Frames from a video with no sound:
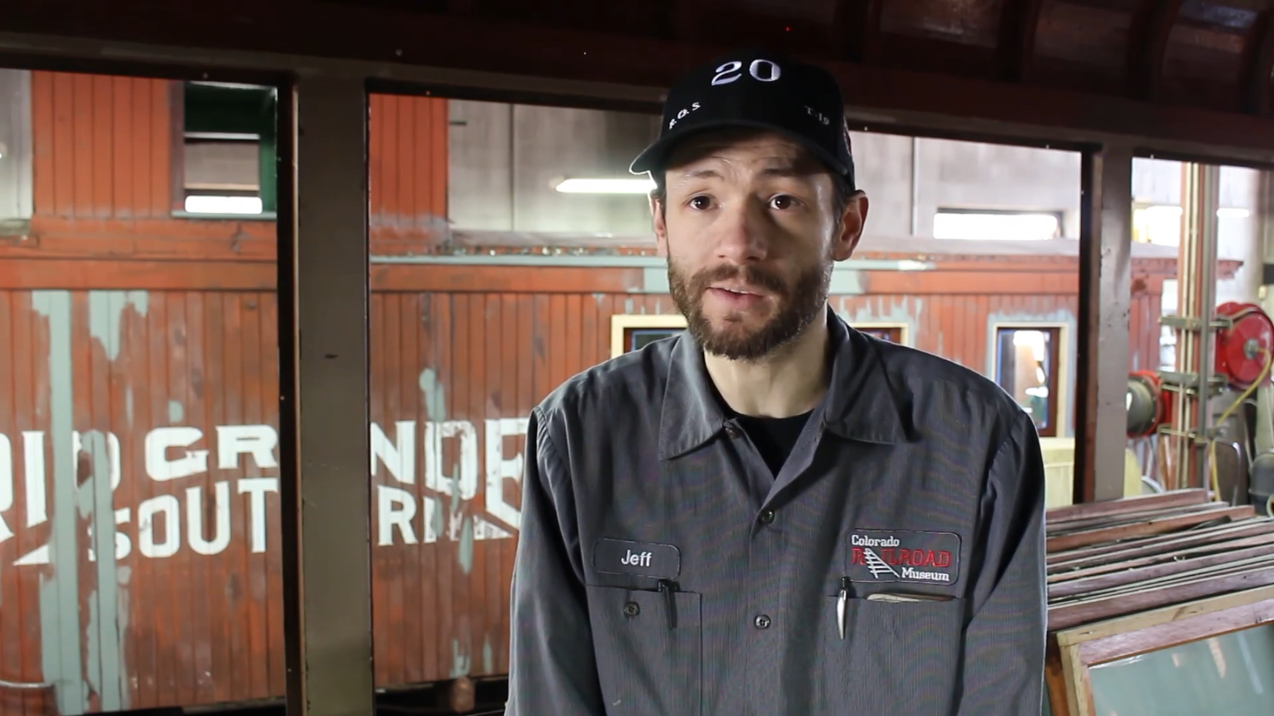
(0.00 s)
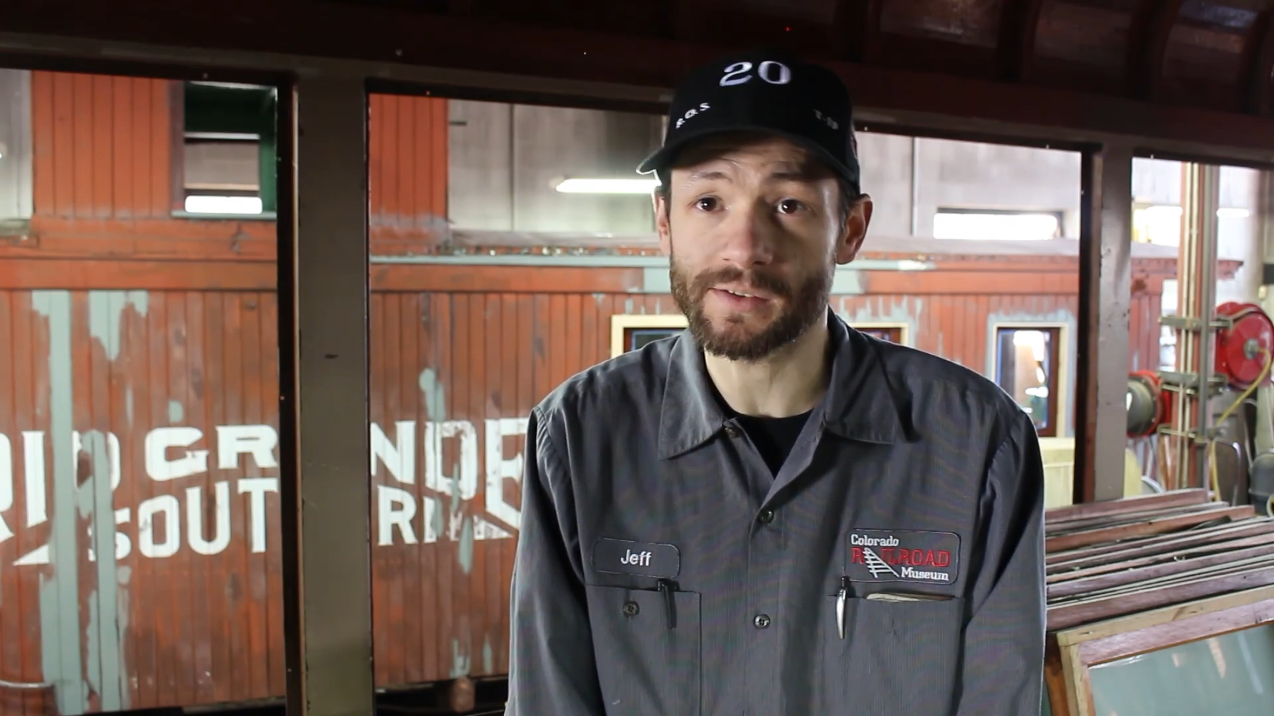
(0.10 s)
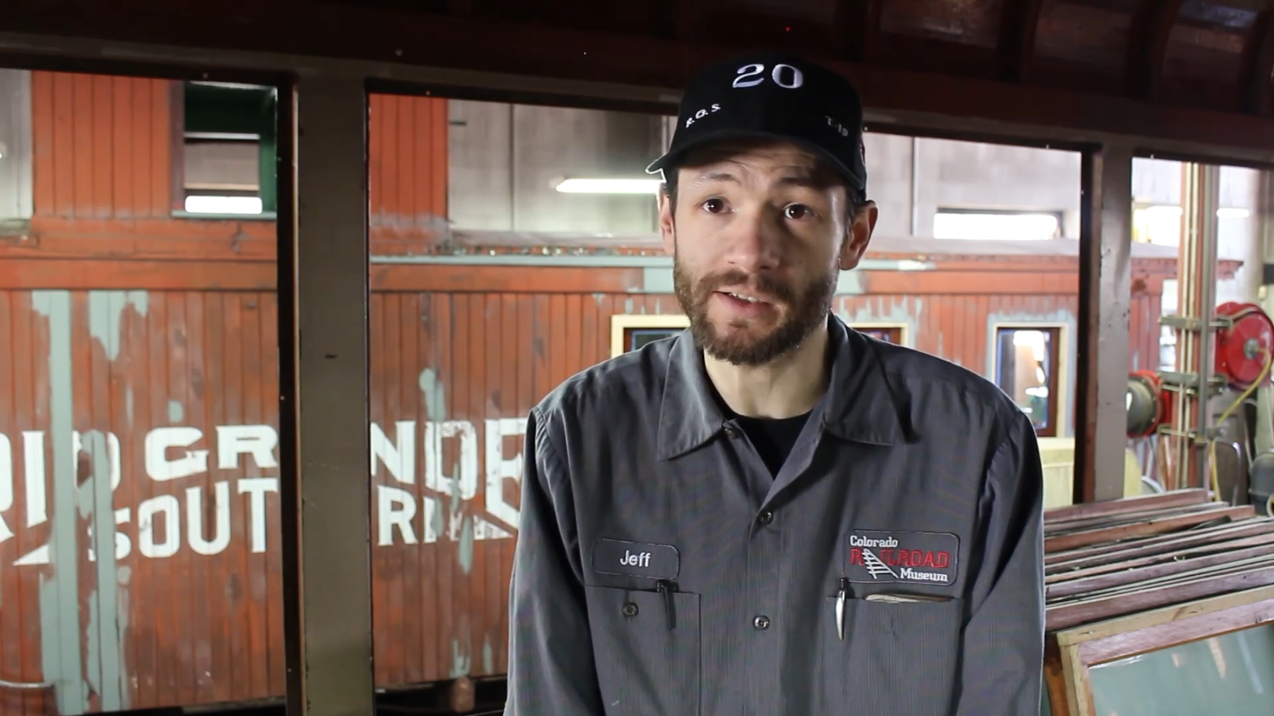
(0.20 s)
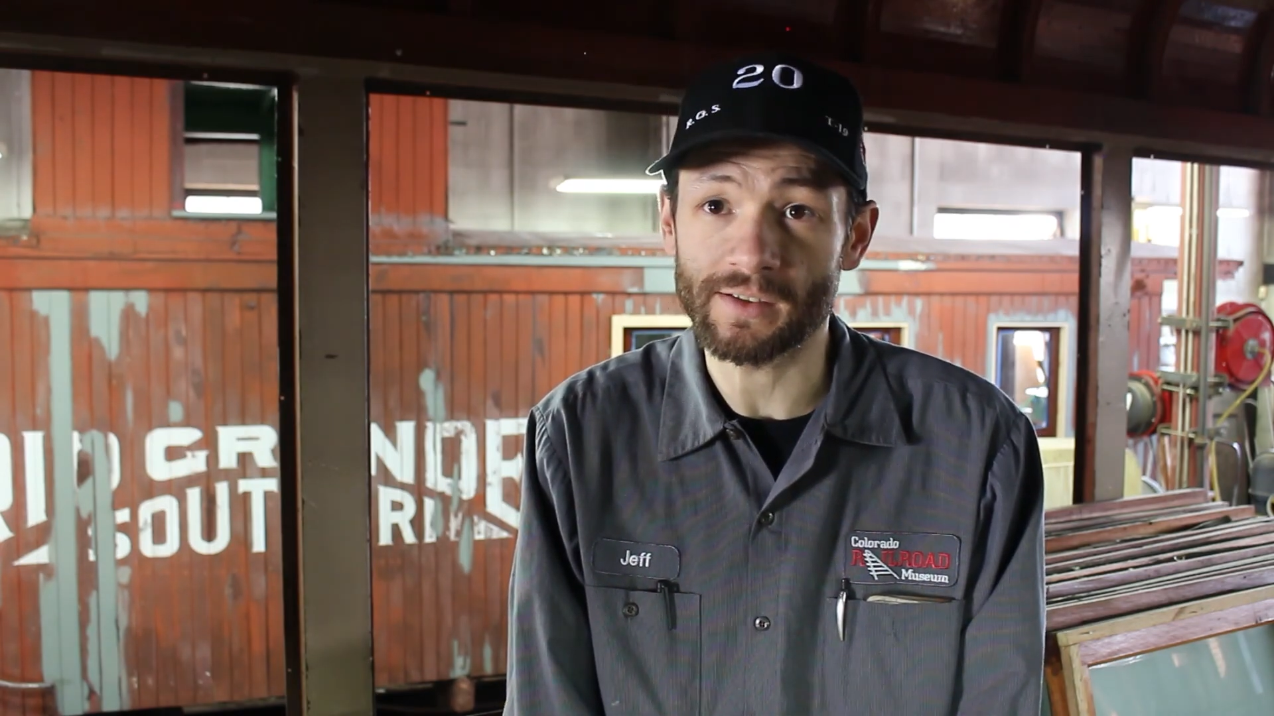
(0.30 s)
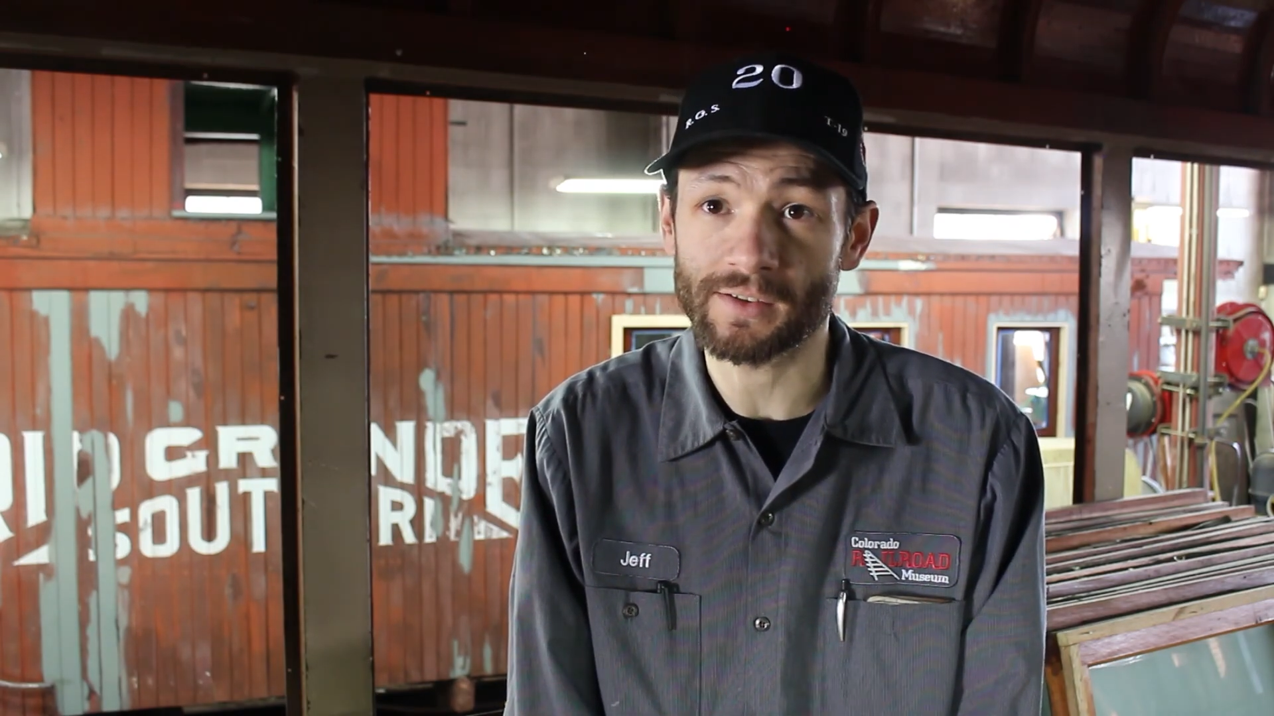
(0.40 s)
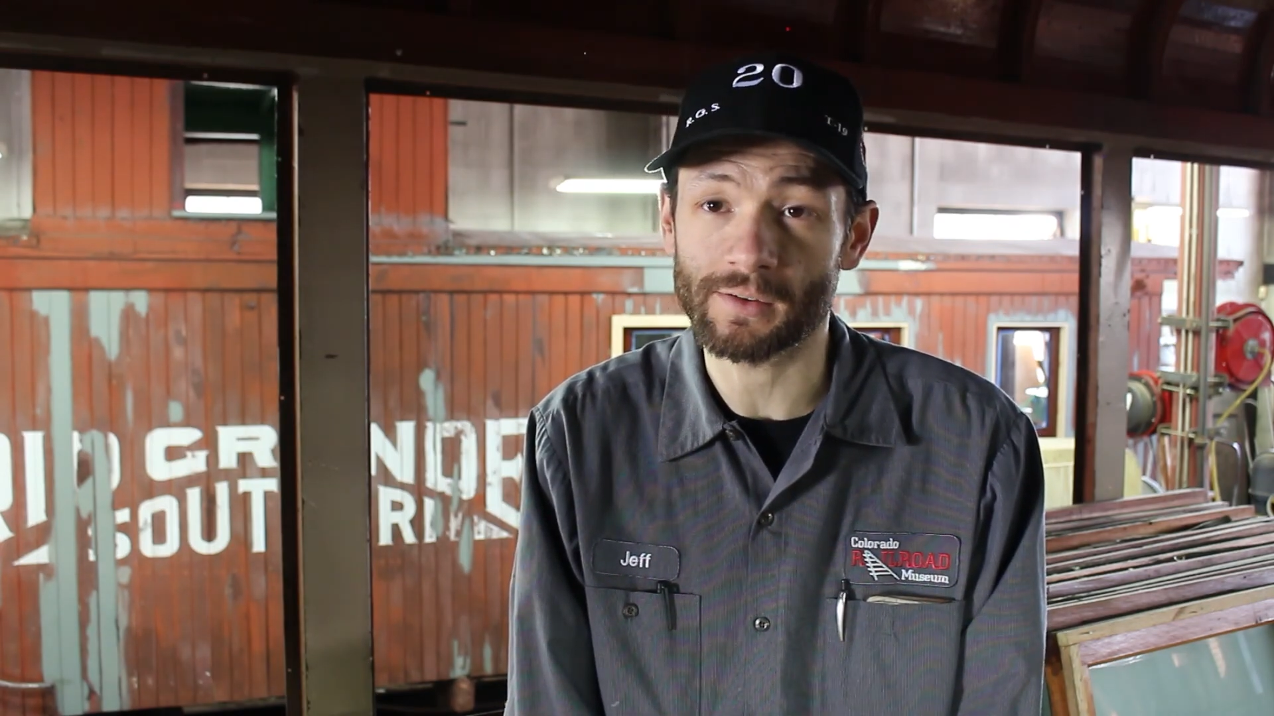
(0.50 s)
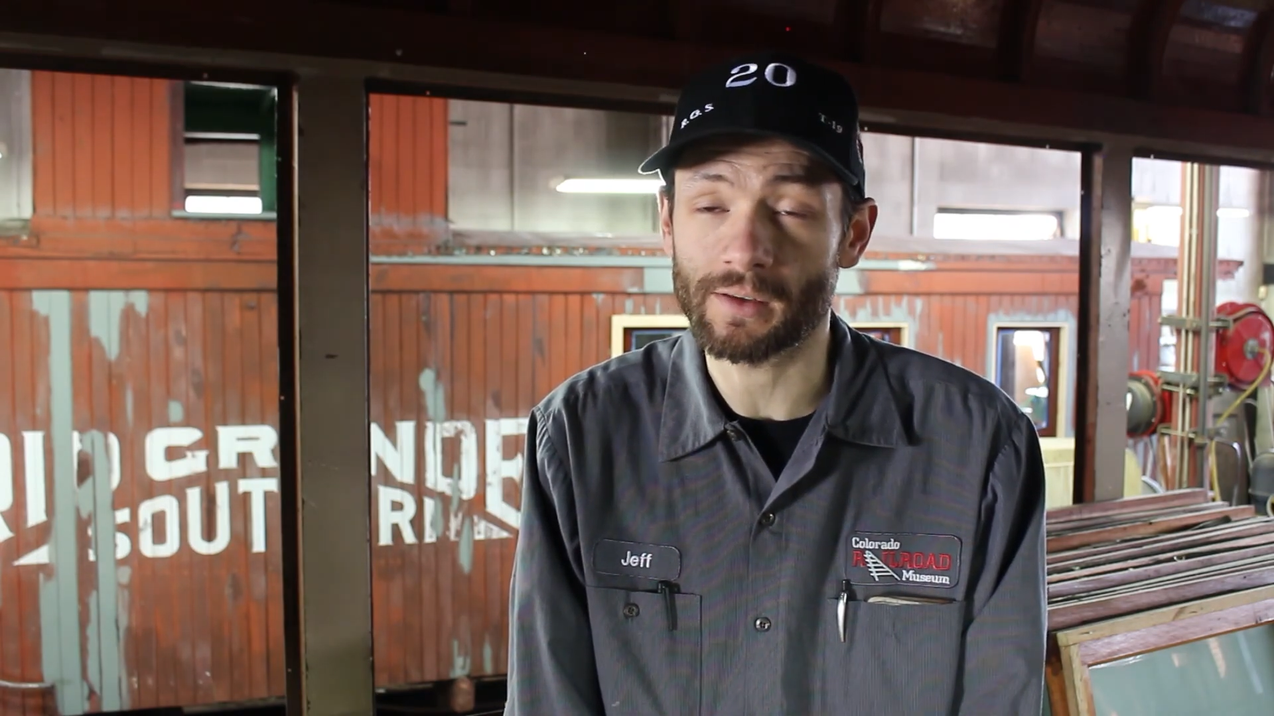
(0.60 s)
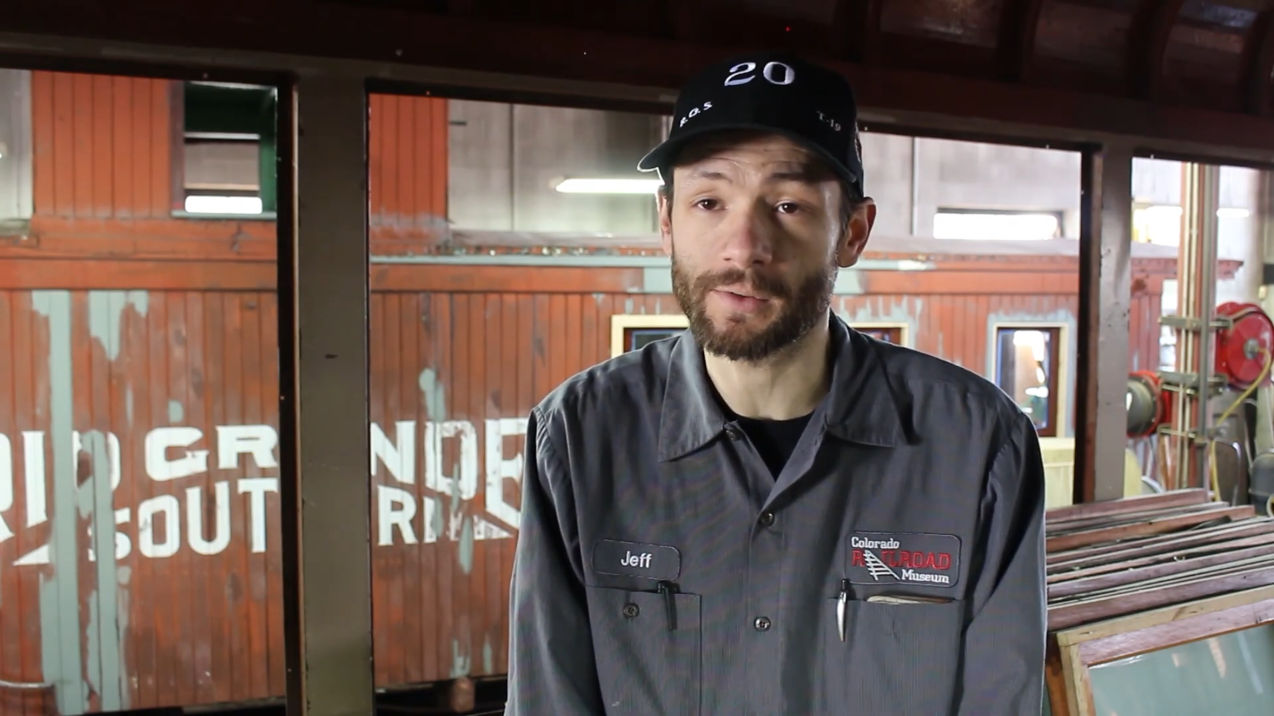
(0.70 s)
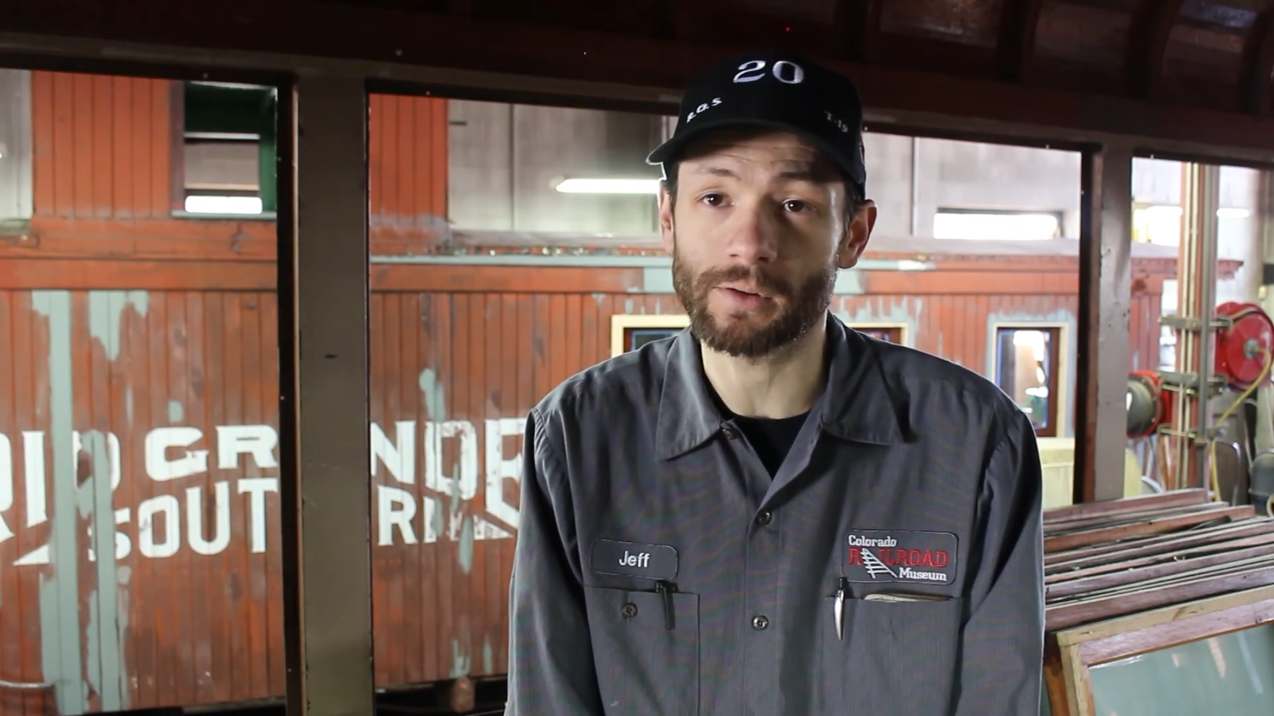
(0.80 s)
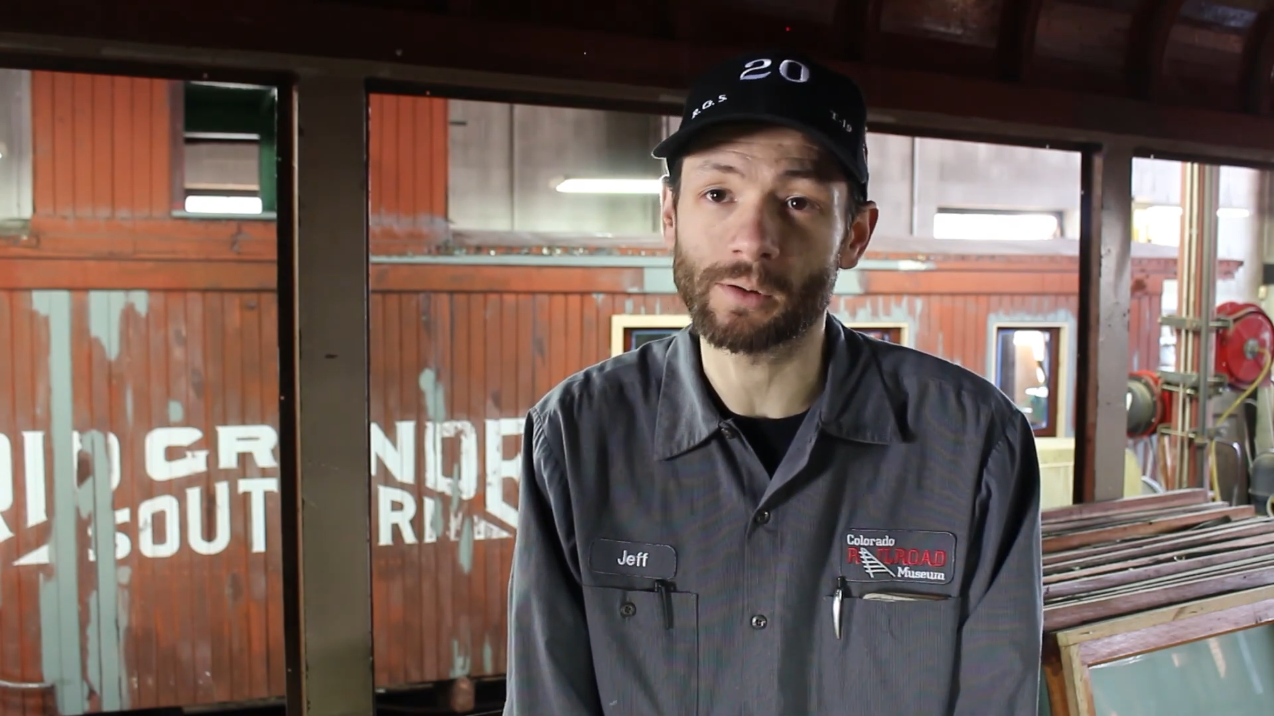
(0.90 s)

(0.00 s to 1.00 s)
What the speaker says: seats so that they're a